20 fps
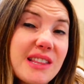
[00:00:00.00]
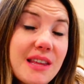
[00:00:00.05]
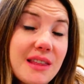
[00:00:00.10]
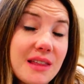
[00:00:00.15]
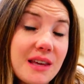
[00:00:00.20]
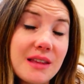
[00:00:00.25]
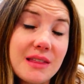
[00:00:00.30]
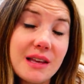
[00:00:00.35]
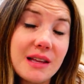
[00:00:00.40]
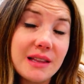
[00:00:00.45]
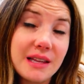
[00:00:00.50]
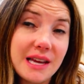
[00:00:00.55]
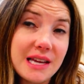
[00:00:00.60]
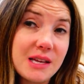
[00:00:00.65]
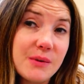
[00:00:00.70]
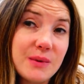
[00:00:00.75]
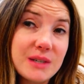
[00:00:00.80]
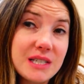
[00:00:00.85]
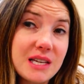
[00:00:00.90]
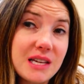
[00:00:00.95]
to think that
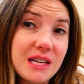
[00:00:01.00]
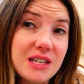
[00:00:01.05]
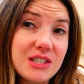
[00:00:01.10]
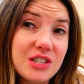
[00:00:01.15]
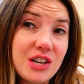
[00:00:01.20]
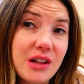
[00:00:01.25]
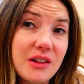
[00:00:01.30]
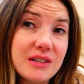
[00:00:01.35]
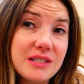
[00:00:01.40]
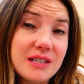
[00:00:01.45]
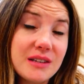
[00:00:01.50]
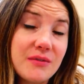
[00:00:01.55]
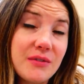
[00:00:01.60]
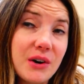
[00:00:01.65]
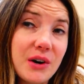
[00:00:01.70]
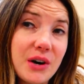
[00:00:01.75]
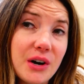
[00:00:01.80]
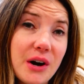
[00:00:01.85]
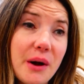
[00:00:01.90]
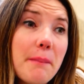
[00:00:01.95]
Lainey was getting jealous of
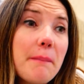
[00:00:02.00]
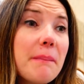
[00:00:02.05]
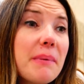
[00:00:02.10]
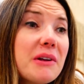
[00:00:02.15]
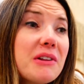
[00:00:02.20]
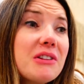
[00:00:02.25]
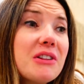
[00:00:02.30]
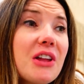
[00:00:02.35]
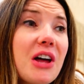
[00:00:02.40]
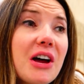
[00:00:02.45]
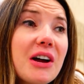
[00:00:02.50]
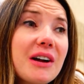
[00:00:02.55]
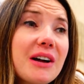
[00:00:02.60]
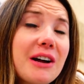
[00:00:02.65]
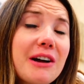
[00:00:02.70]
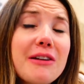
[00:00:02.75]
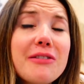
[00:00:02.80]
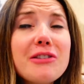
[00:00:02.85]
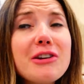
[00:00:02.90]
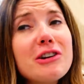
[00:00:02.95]
her, but look,
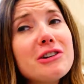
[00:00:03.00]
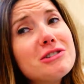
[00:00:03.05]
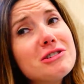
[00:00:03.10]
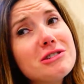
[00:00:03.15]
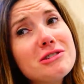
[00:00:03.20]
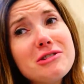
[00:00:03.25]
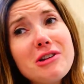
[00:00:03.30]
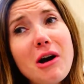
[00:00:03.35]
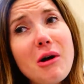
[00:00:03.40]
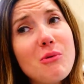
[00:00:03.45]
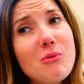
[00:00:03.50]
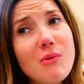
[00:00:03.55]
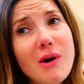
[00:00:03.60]
there's no